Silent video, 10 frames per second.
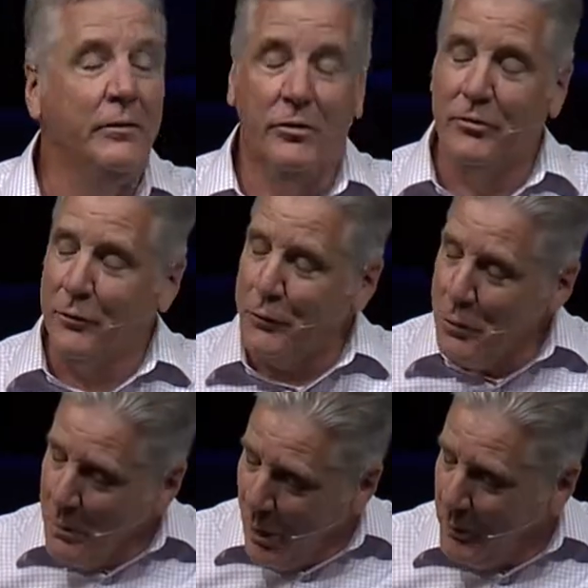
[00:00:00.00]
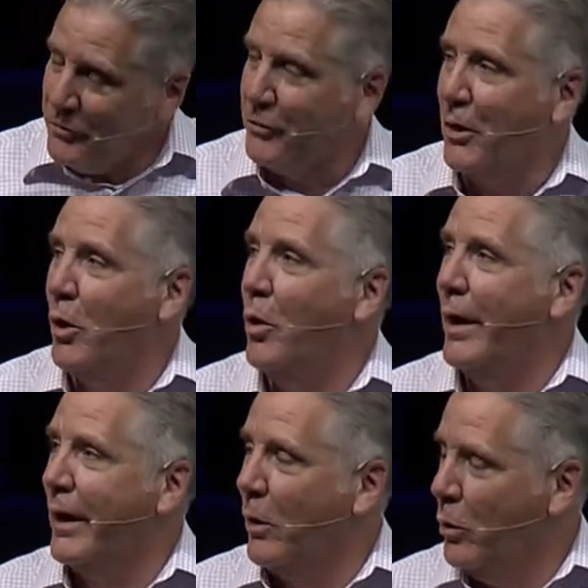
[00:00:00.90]
and just a few moments ago,
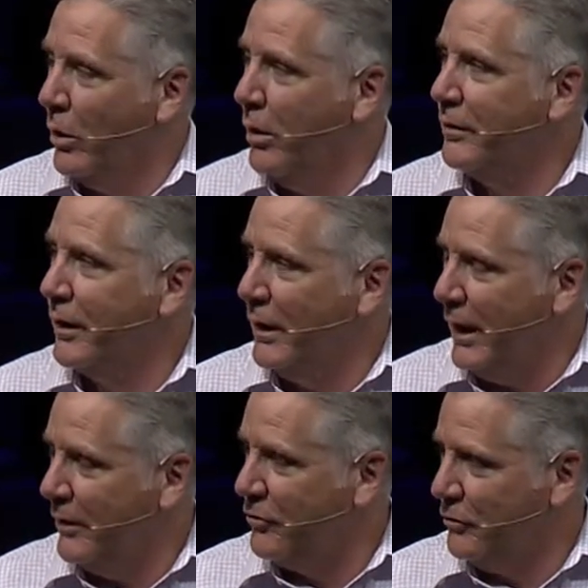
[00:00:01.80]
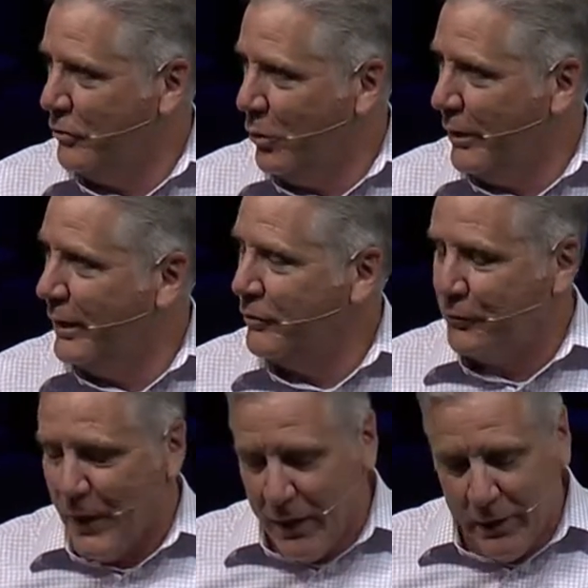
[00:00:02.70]
I got word that Eliza Joy
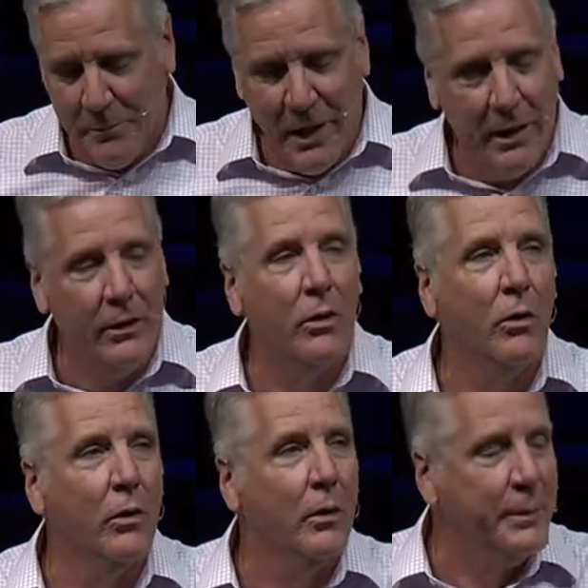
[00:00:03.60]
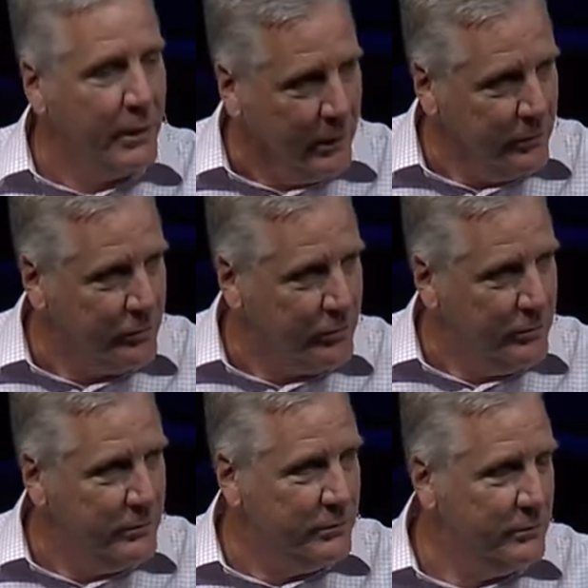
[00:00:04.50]
has finally made her appearance.